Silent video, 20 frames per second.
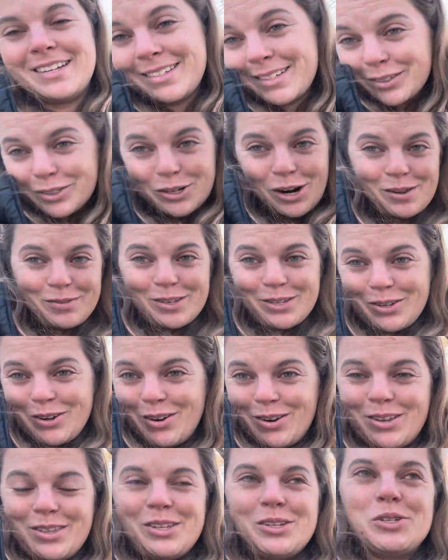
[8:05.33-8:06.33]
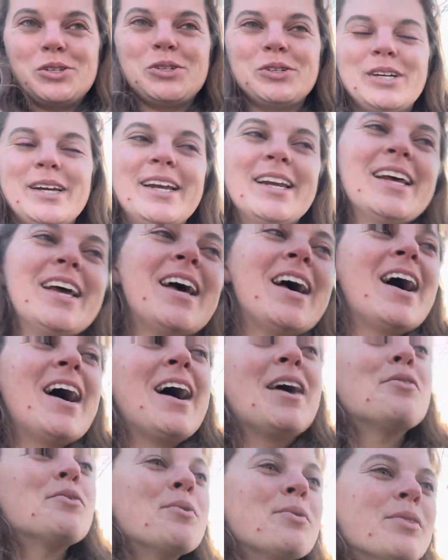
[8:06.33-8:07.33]
still drive this car on the street.
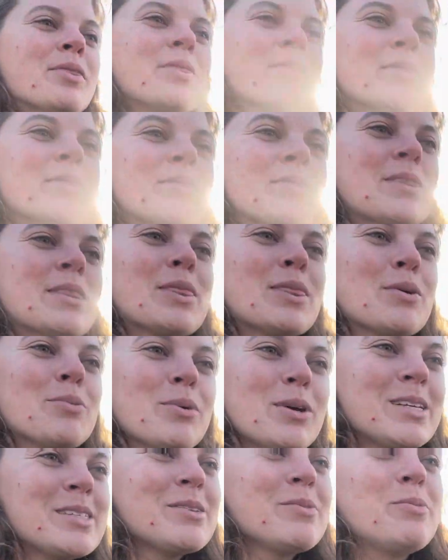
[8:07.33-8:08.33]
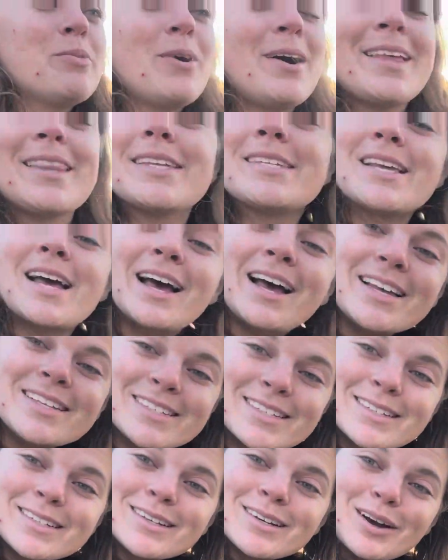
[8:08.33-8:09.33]
The reason why this
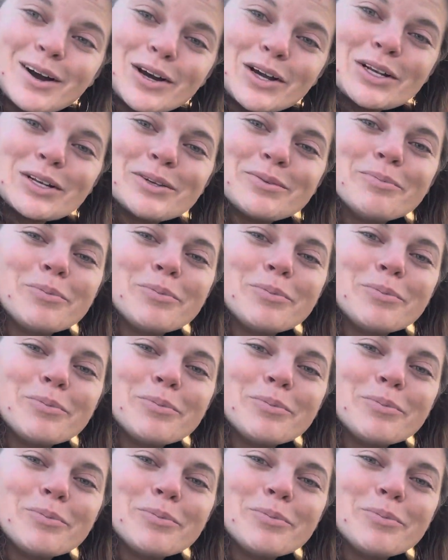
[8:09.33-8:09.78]
hasn't gone